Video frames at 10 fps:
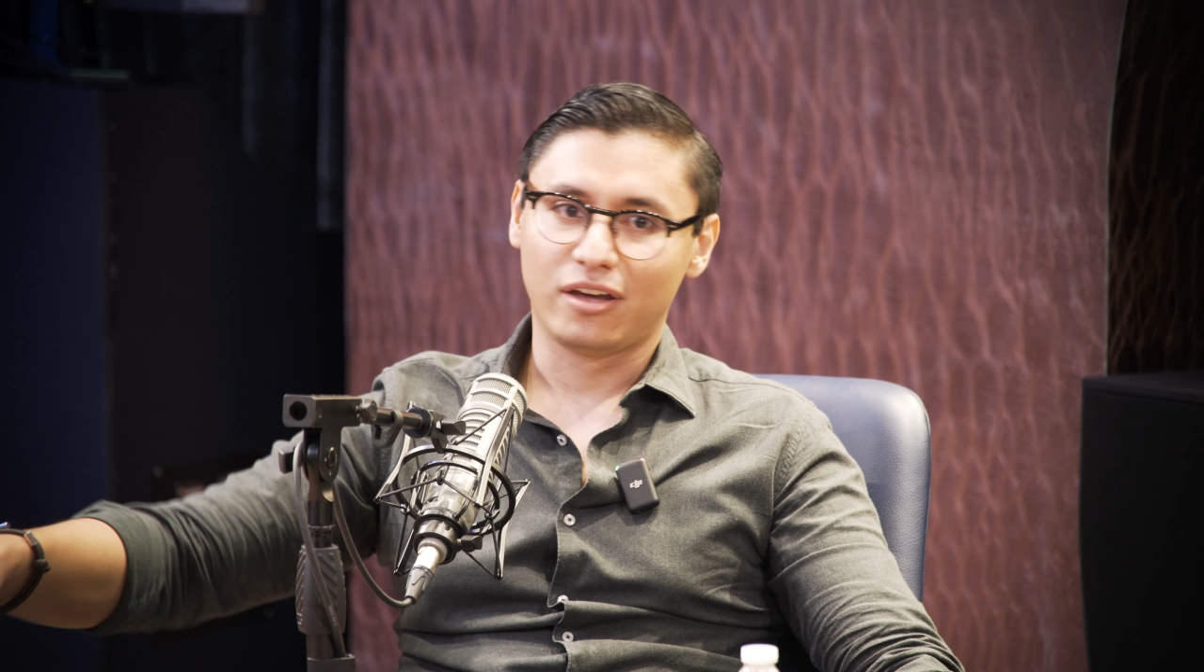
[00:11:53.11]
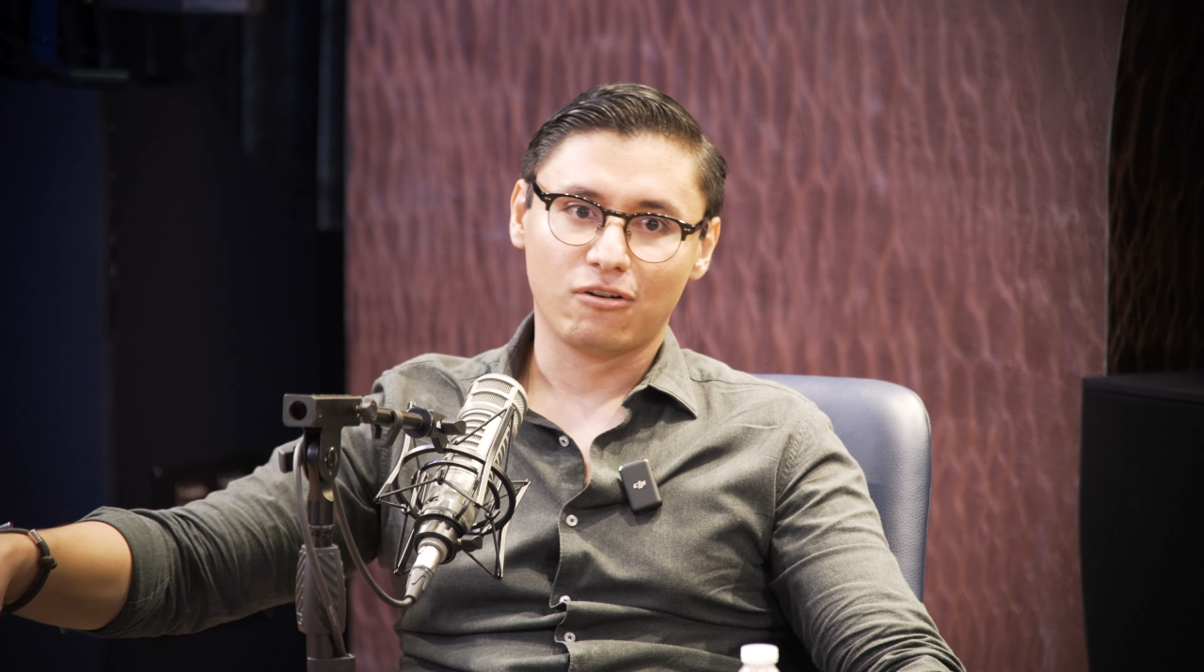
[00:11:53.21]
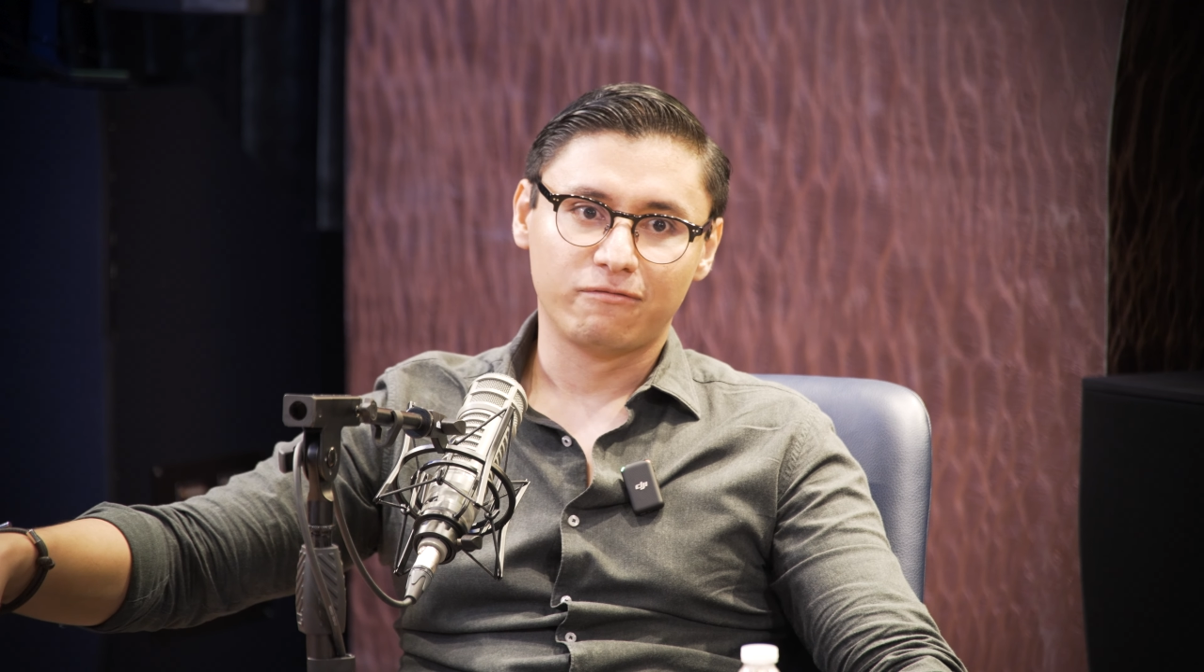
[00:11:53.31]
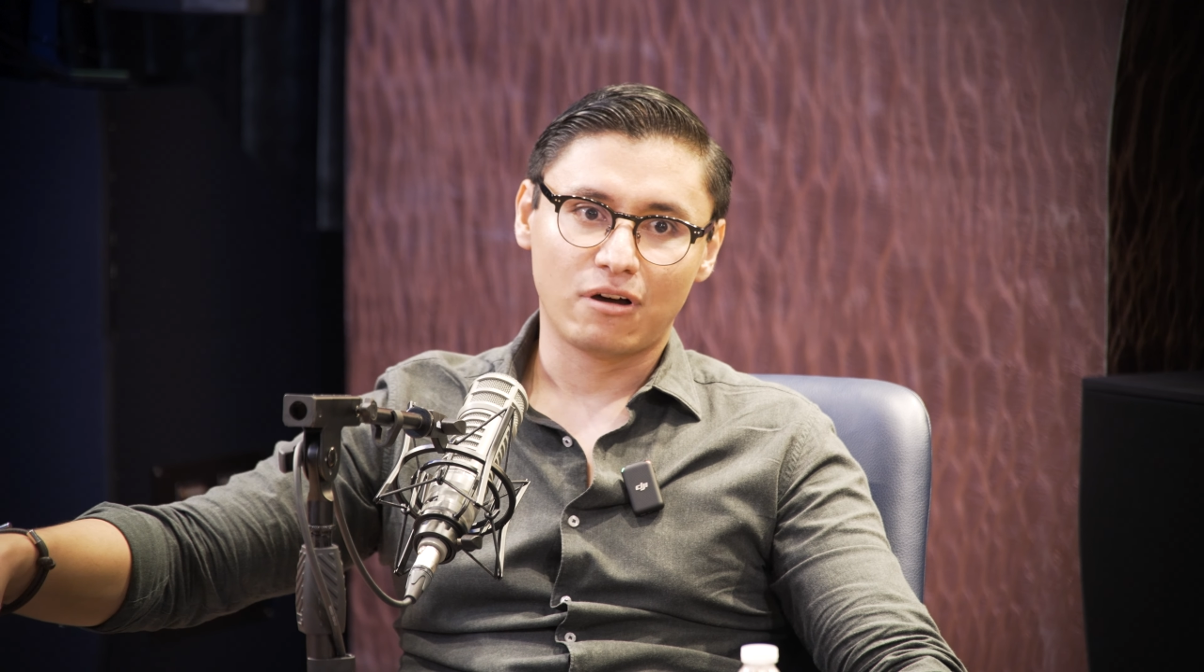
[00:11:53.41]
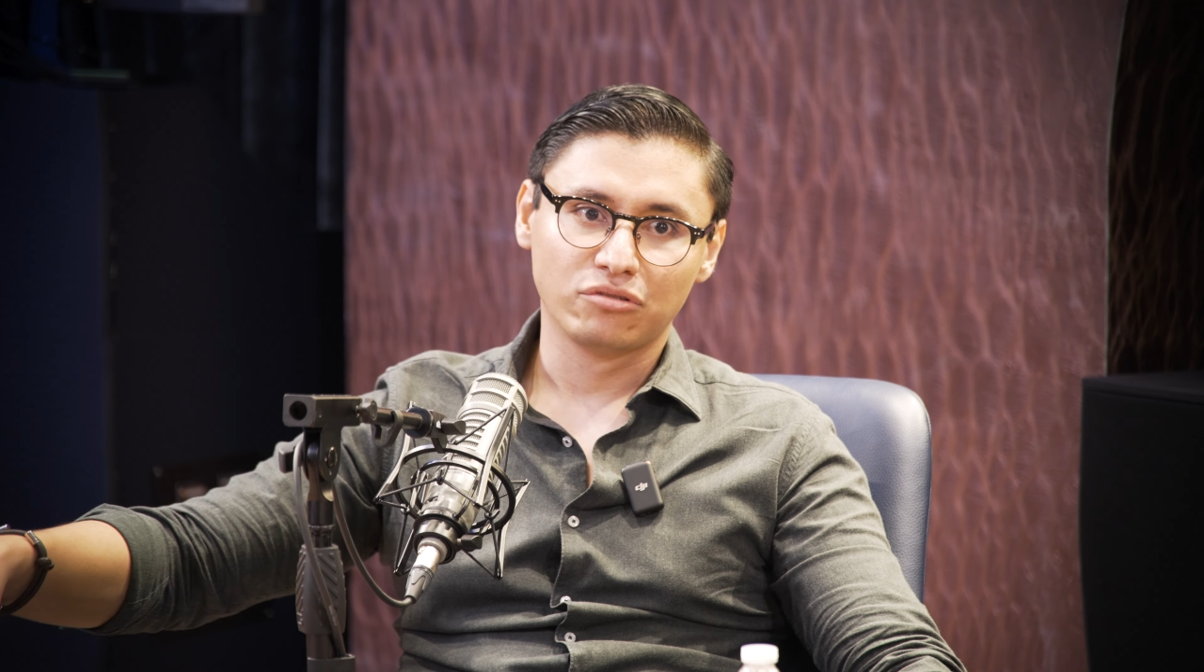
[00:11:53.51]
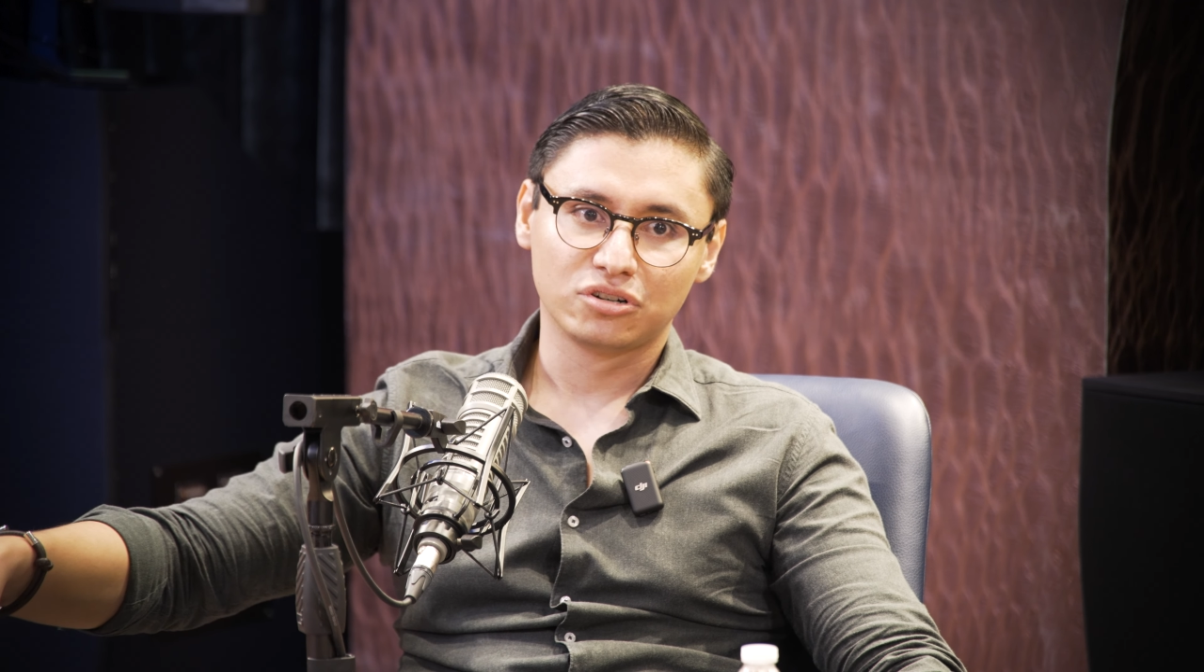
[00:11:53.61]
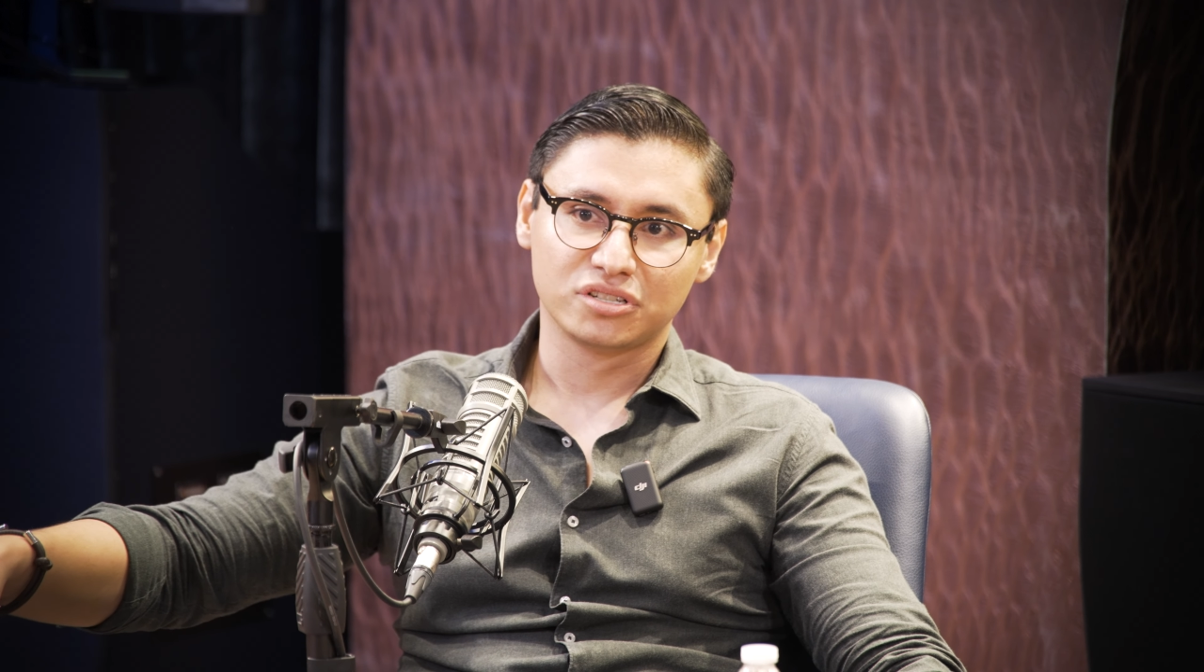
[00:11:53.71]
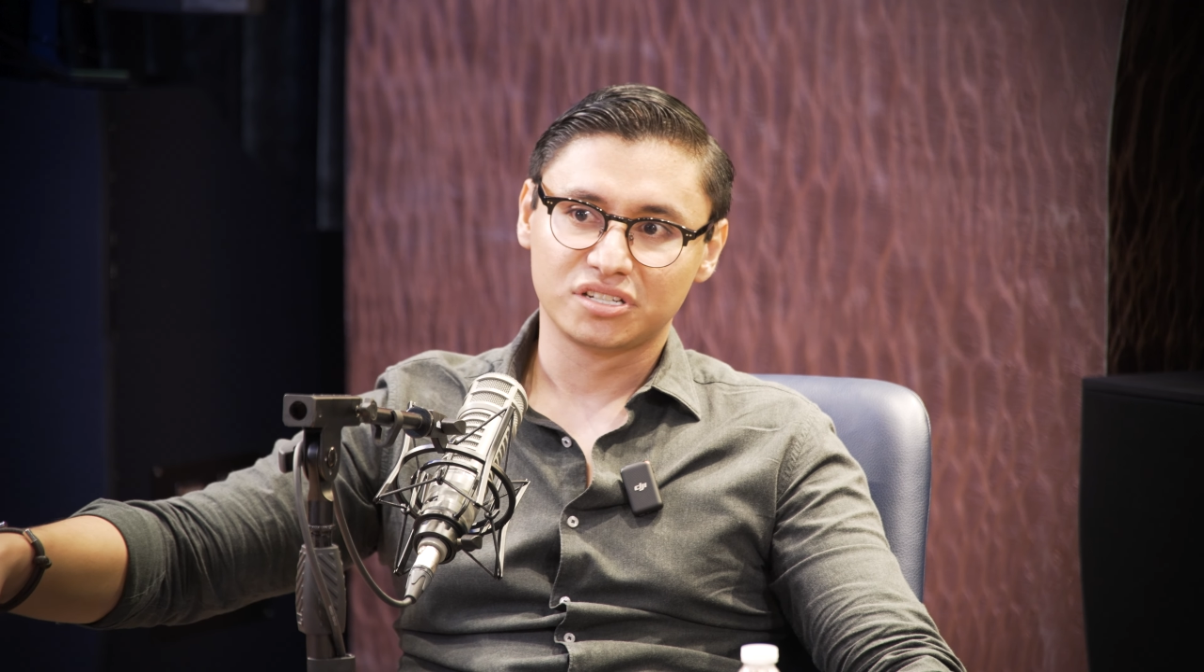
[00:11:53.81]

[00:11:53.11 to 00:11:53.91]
co-founder,